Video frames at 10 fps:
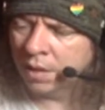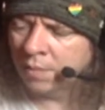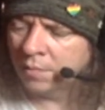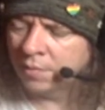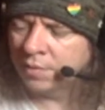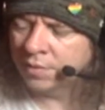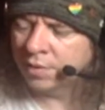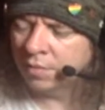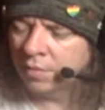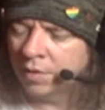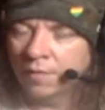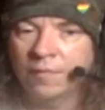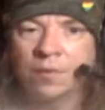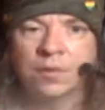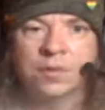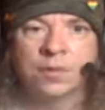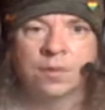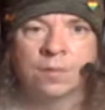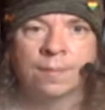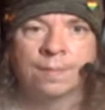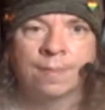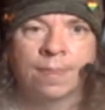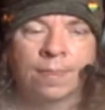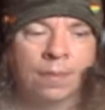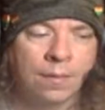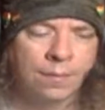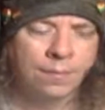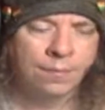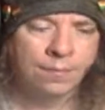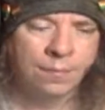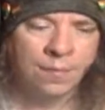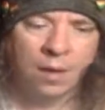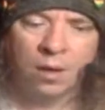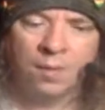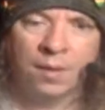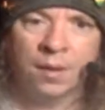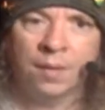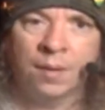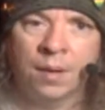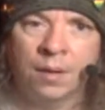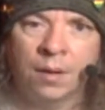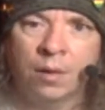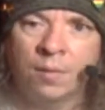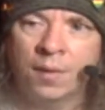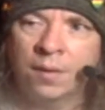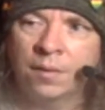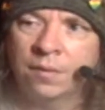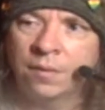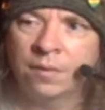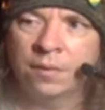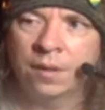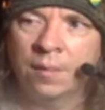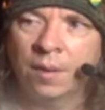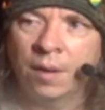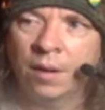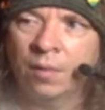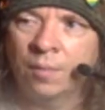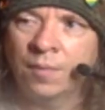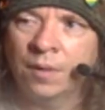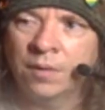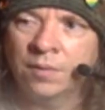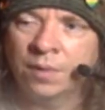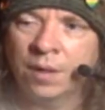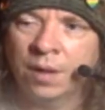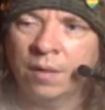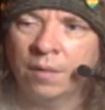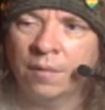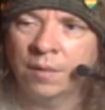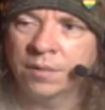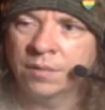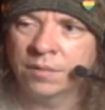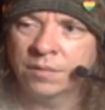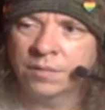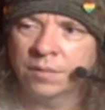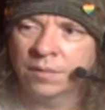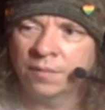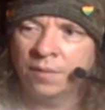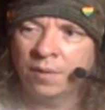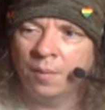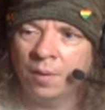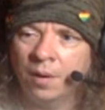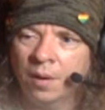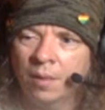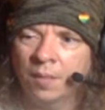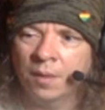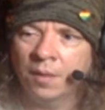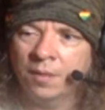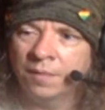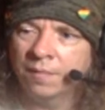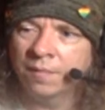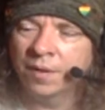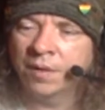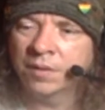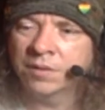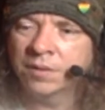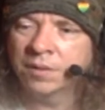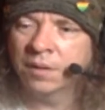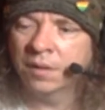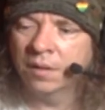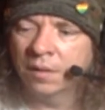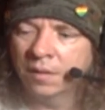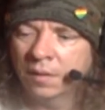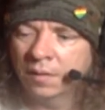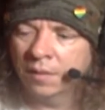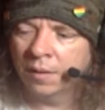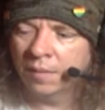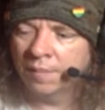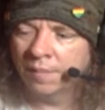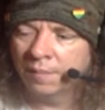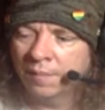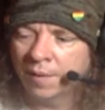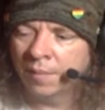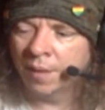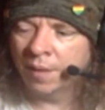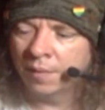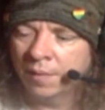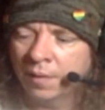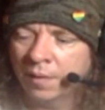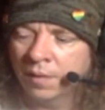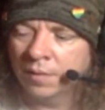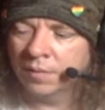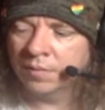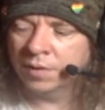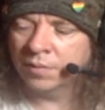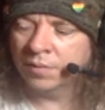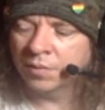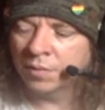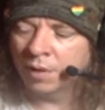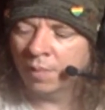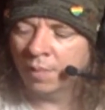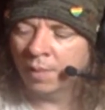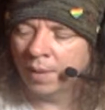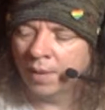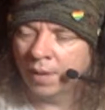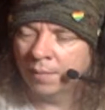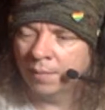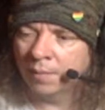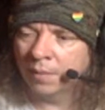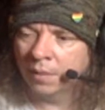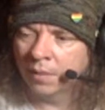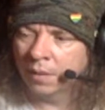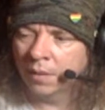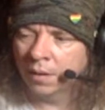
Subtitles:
And I'm so looking forward to. I hope they get made. I hope they get it made. I hope things work out and things don't fall apart. I hope they finish and they make the sequel to Call Me by Your Name.